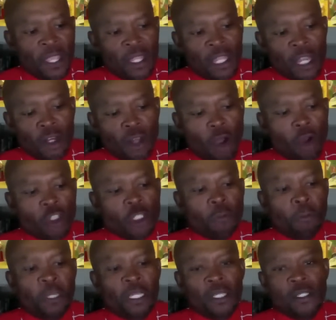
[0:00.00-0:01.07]
The nose
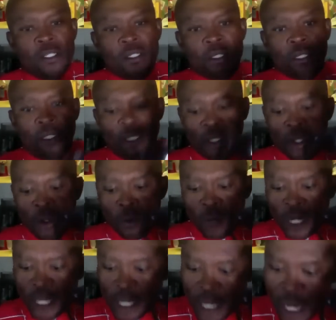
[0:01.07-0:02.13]
piece,
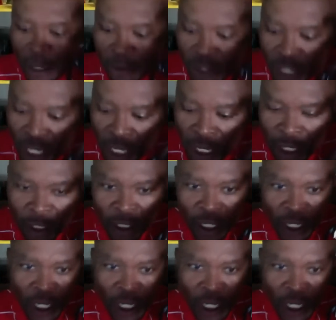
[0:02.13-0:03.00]
when it comes in,